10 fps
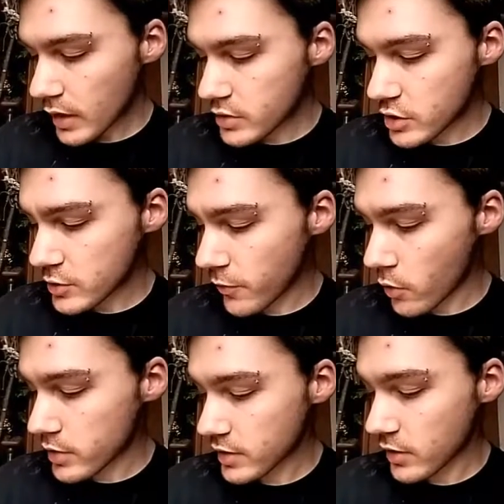Just
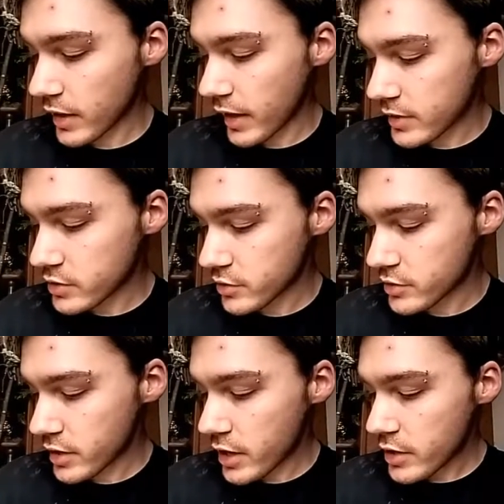focus on the
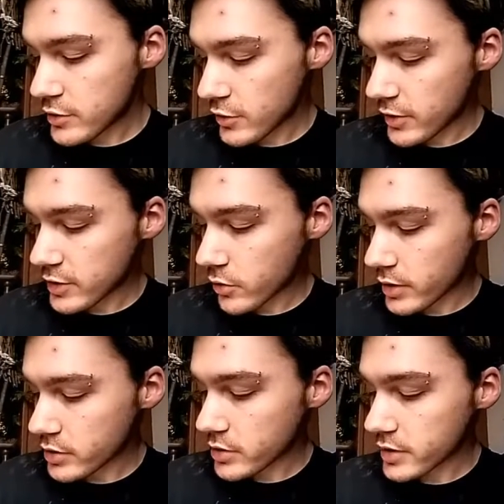answers to these
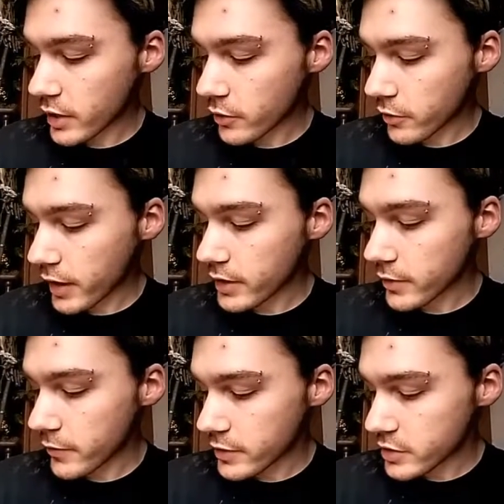questions and create
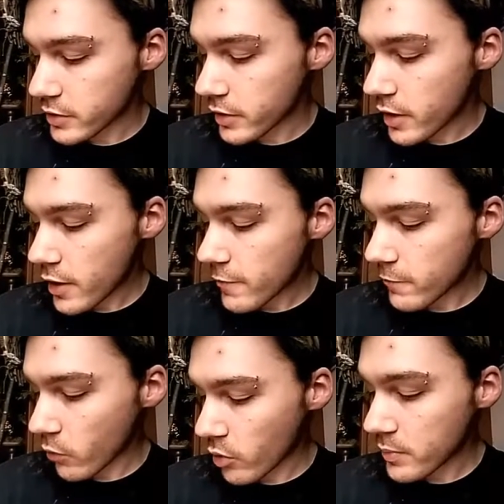the vision.
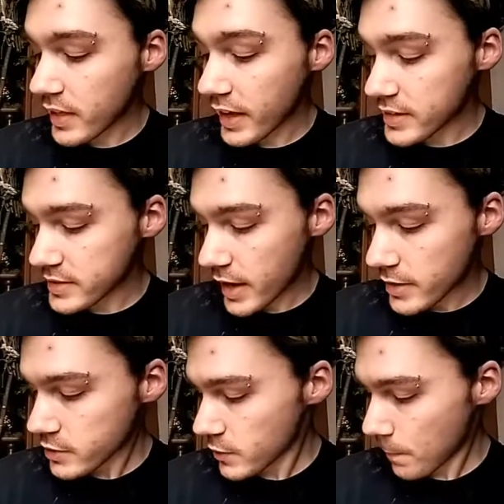Form the
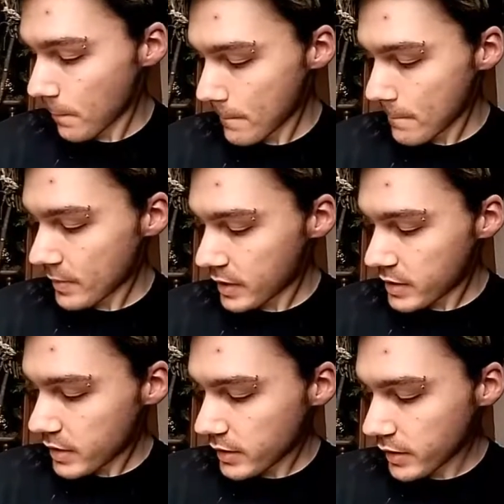intent.
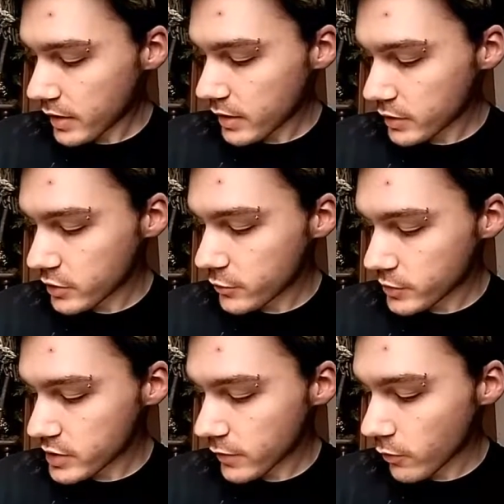Good for
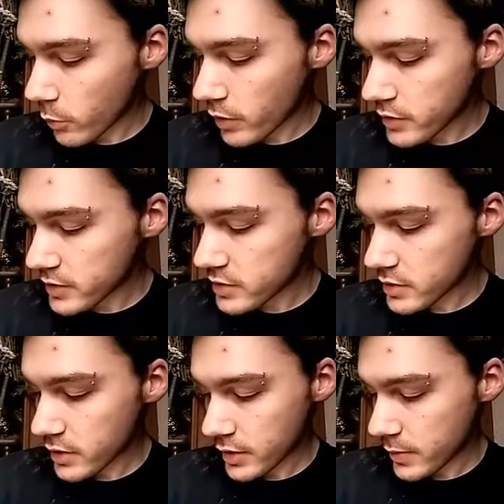self-awareness,
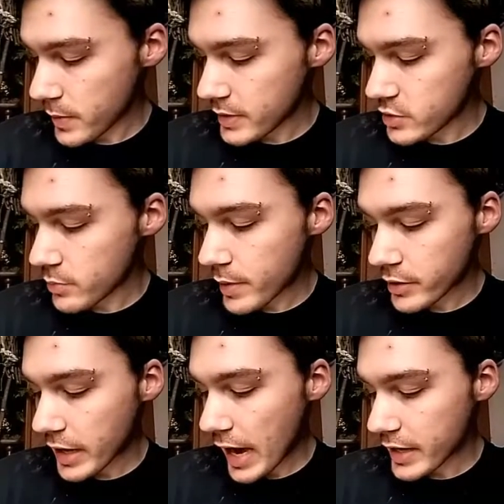commit to
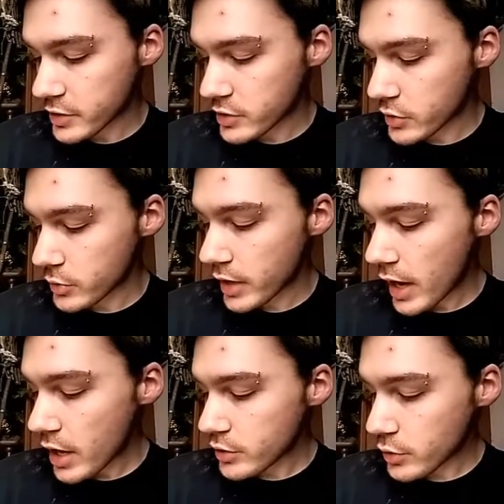better attitude,
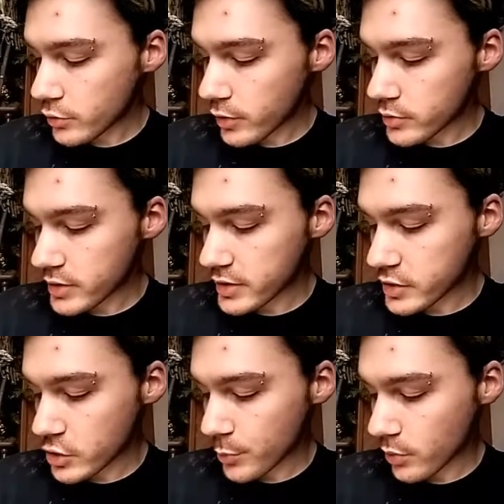new
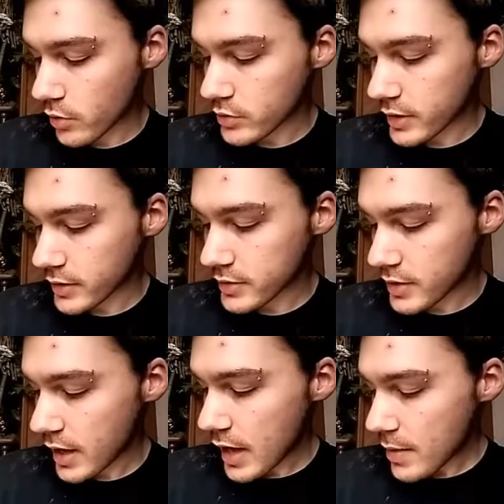routines, new projects,
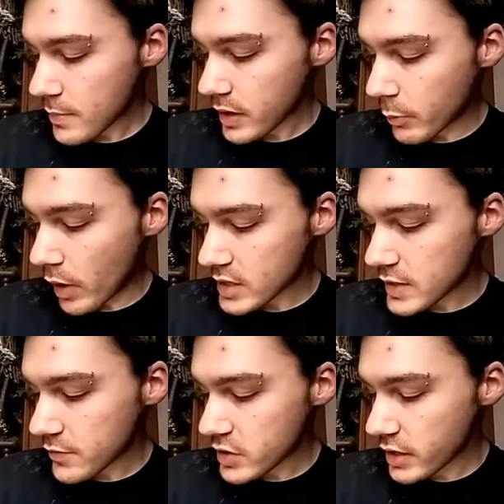make
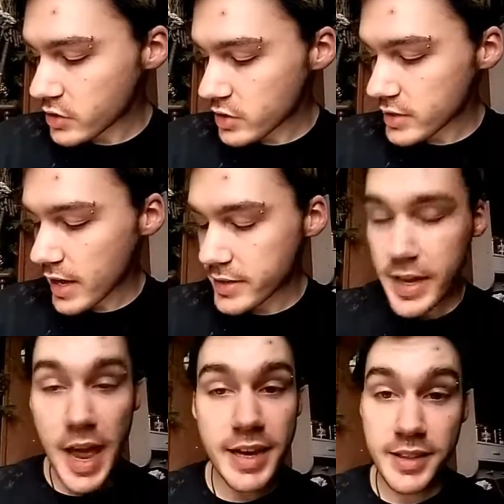positive changes, and
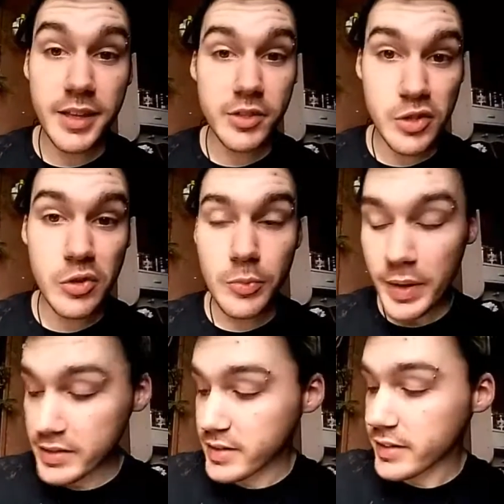anything new,
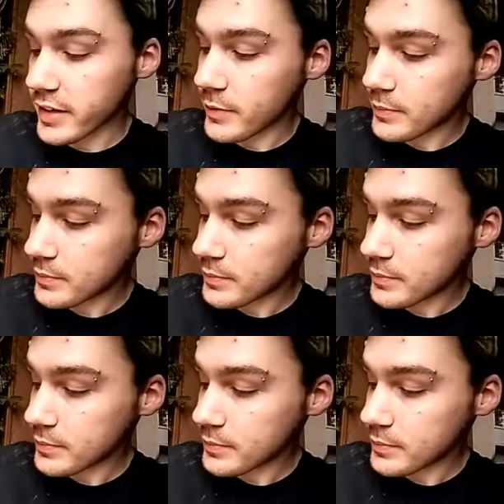basically.